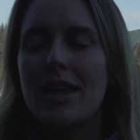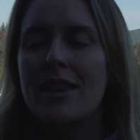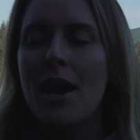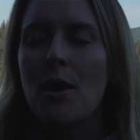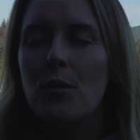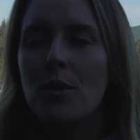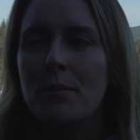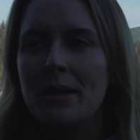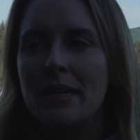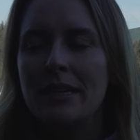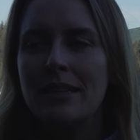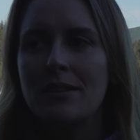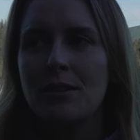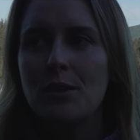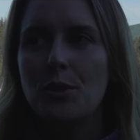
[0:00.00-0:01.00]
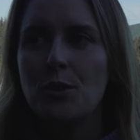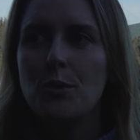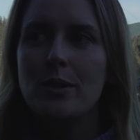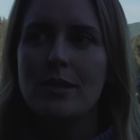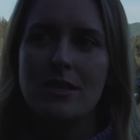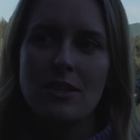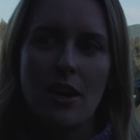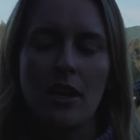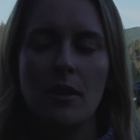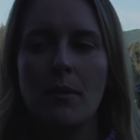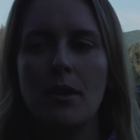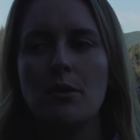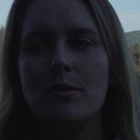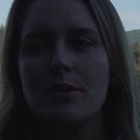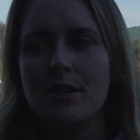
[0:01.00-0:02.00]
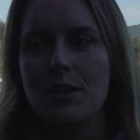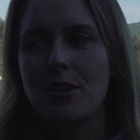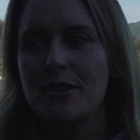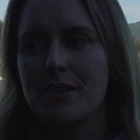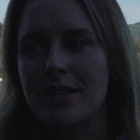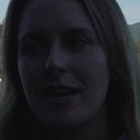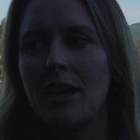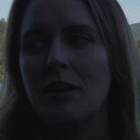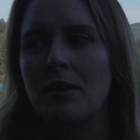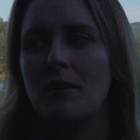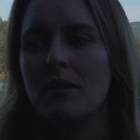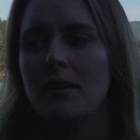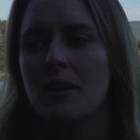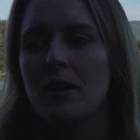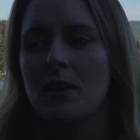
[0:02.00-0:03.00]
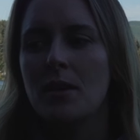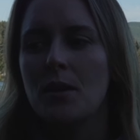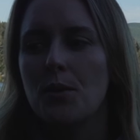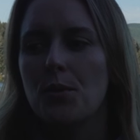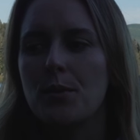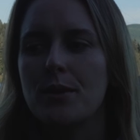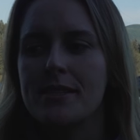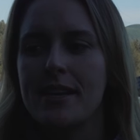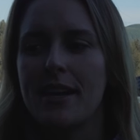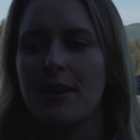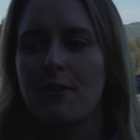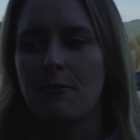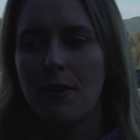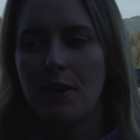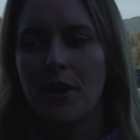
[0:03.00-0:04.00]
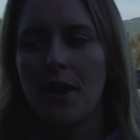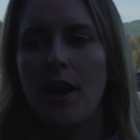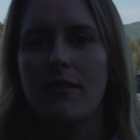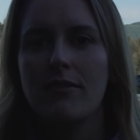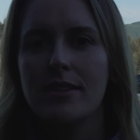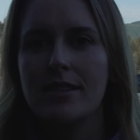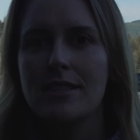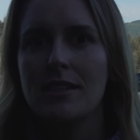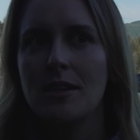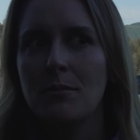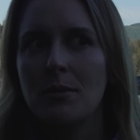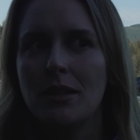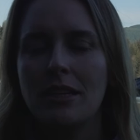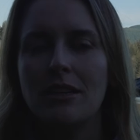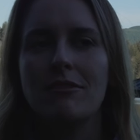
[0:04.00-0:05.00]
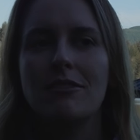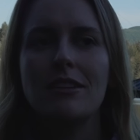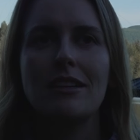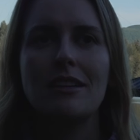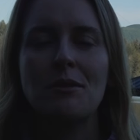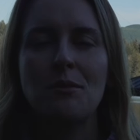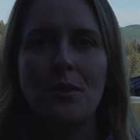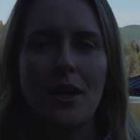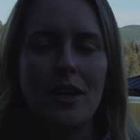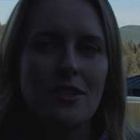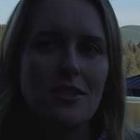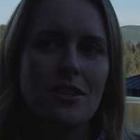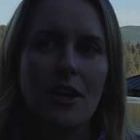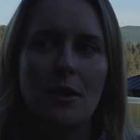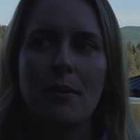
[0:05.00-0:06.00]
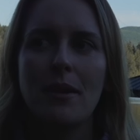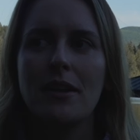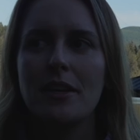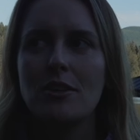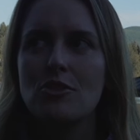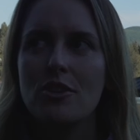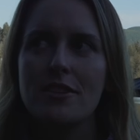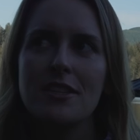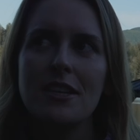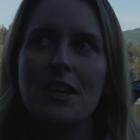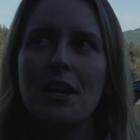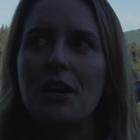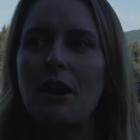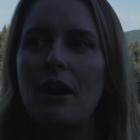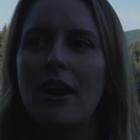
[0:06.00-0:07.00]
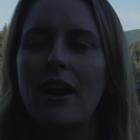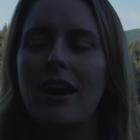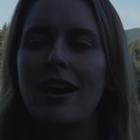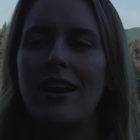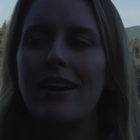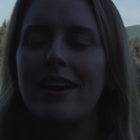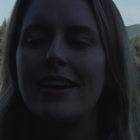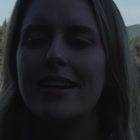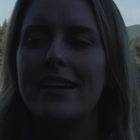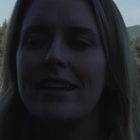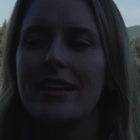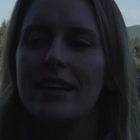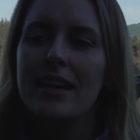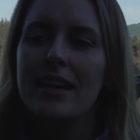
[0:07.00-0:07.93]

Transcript: that woman who is talking about losing her son was like very obviously a believer and went on to talk about like trusting in God